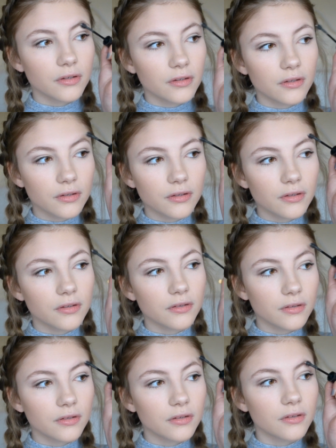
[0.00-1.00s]

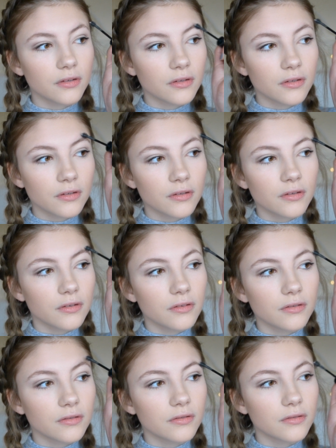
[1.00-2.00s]

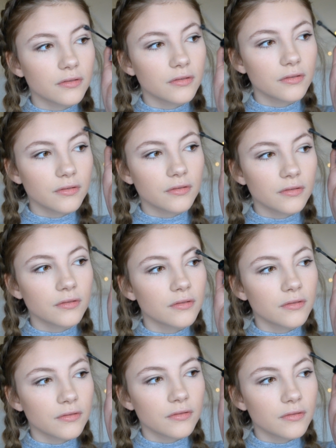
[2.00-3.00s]

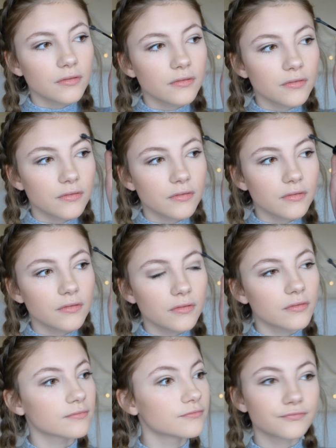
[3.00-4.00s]

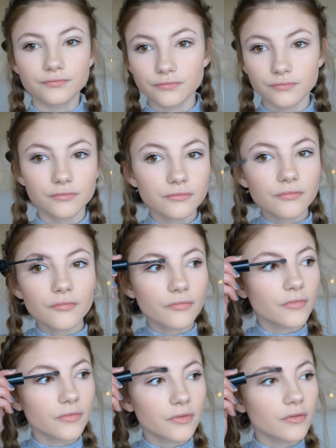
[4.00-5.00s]

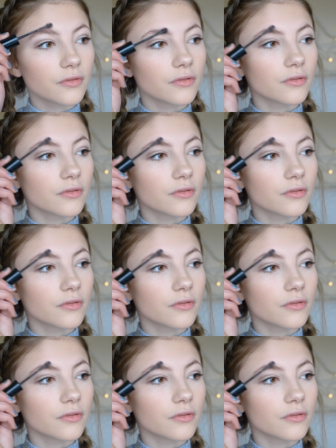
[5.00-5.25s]
(silence)